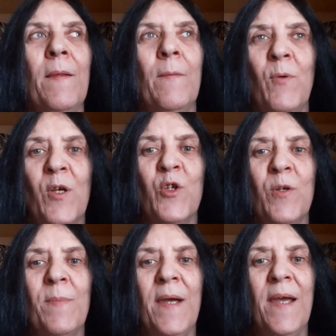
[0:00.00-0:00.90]
Pressure
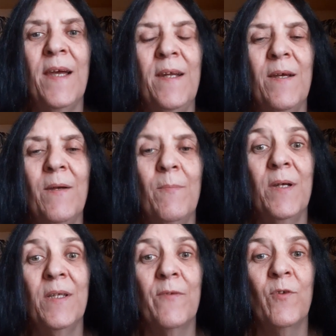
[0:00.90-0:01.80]
in my head,
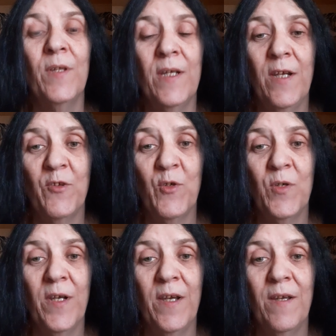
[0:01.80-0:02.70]
but different than
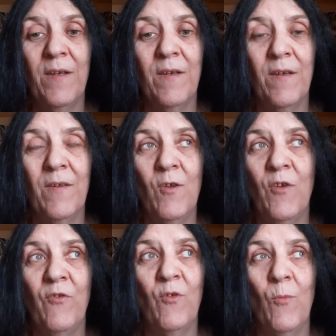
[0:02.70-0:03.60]
yesterday.
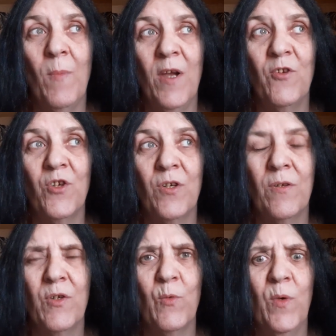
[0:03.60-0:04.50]
Not so much.
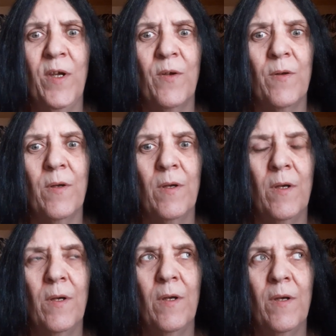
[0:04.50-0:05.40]
It's weird
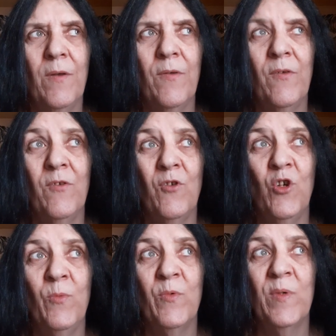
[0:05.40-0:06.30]
since the
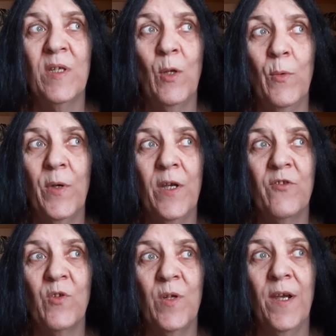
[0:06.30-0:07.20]
Schuman was lower
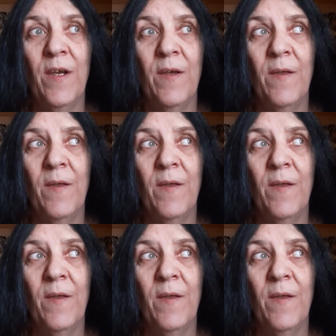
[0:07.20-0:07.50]
yesterday.